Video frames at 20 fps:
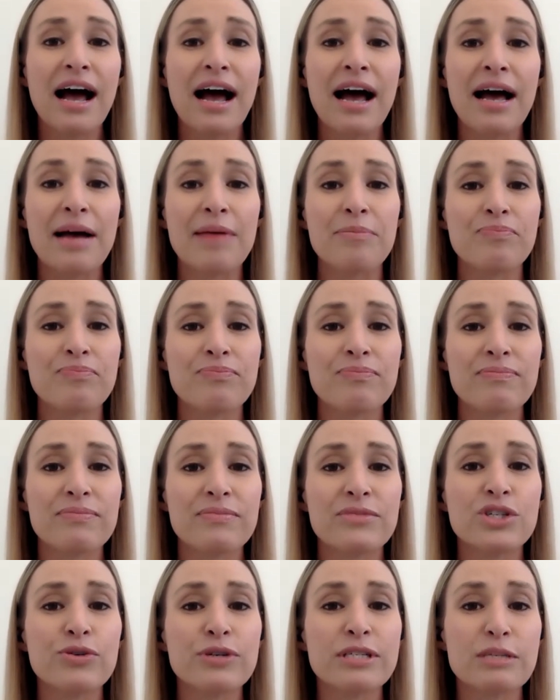to
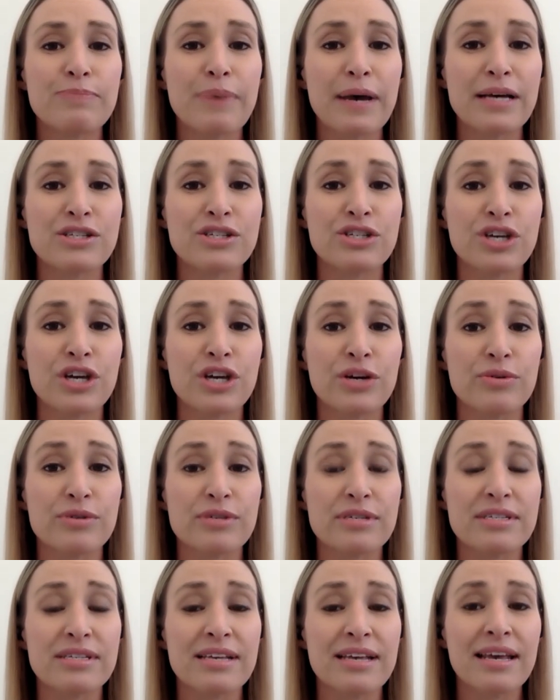its best
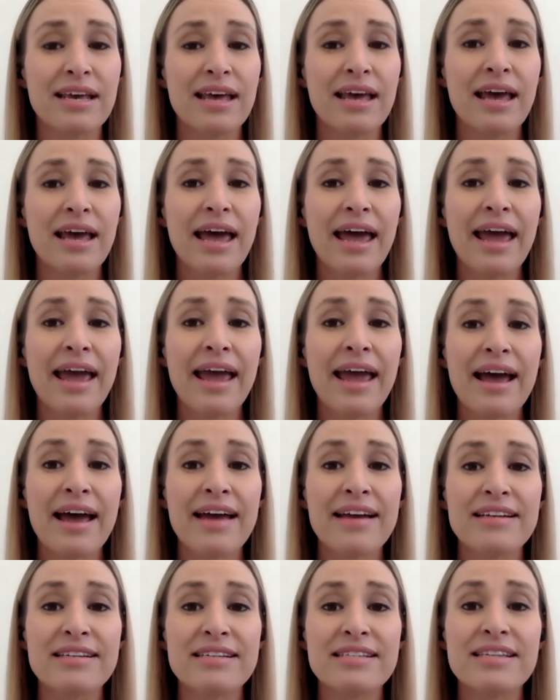use.
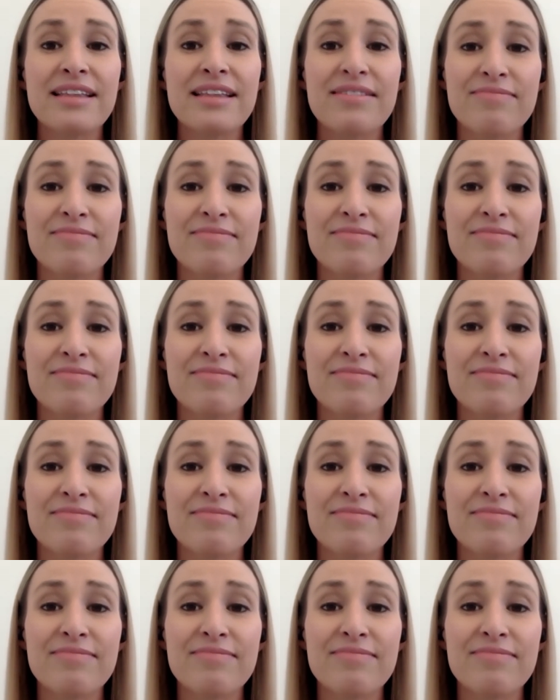And